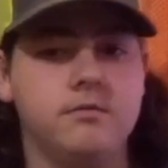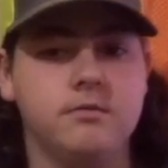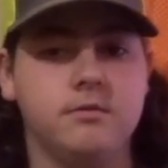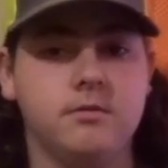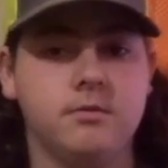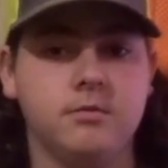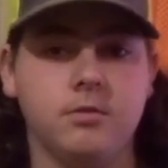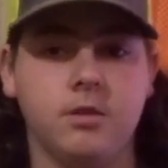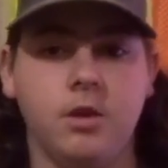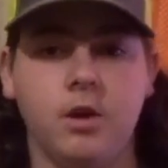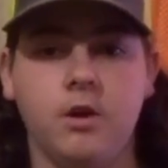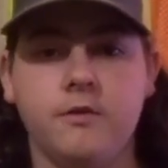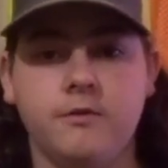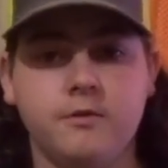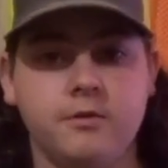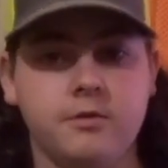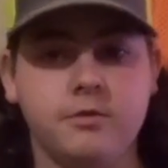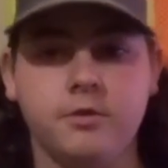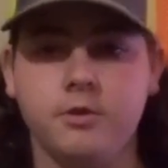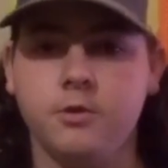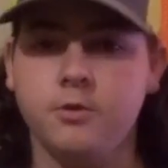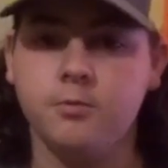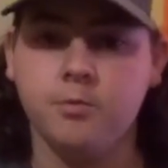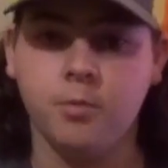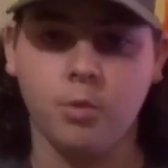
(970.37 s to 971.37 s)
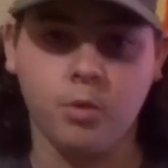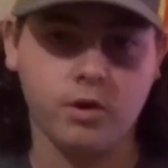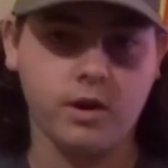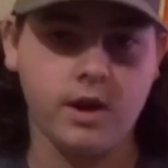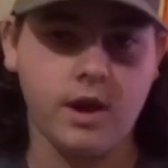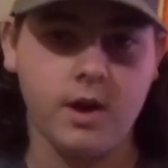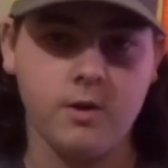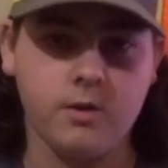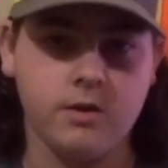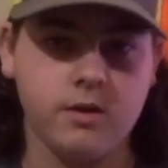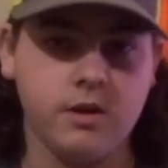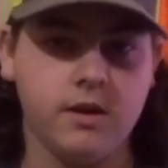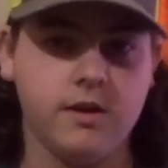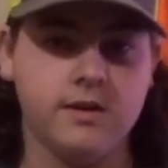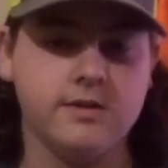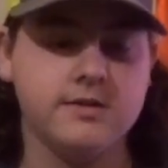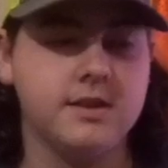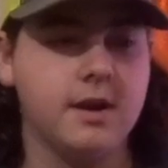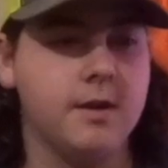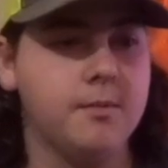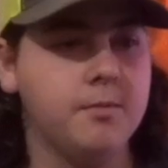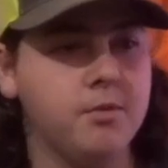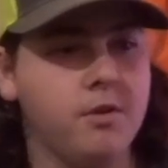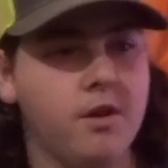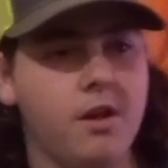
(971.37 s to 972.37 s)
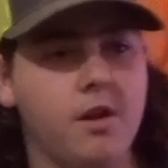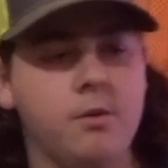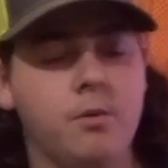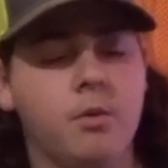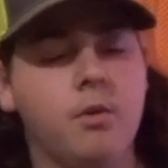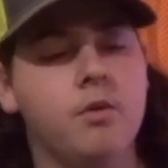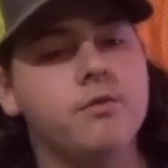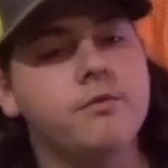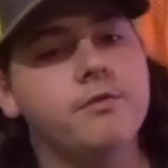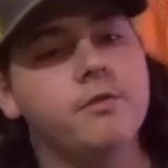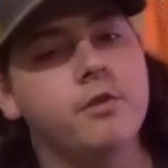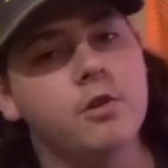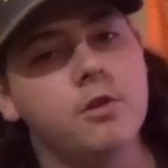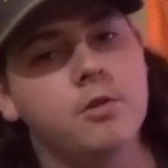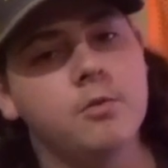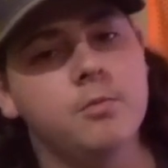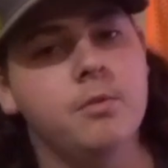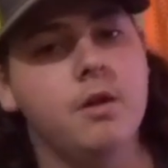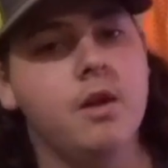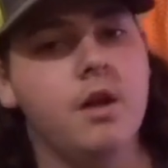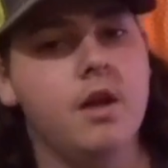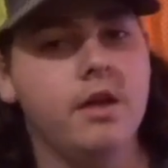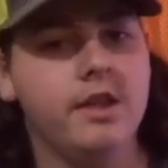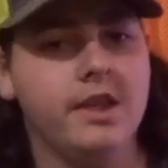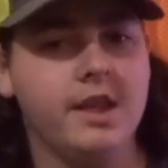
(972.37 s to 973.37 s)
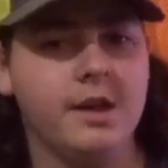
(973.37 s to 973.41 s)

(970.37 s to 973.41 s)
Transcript: love to do more coyote hunts. I probably won't film